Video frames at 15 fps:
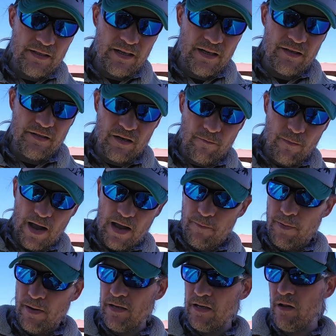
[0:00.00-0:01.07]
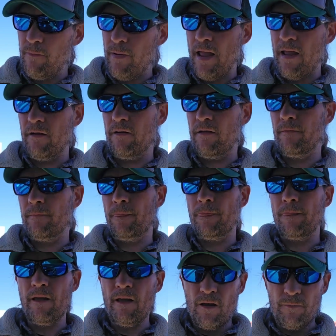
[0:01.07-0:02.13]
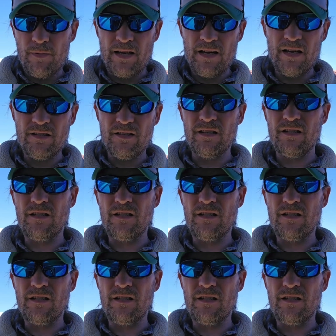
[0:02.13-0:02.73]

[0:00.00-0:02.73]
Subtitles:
is, in my opinion, a banger because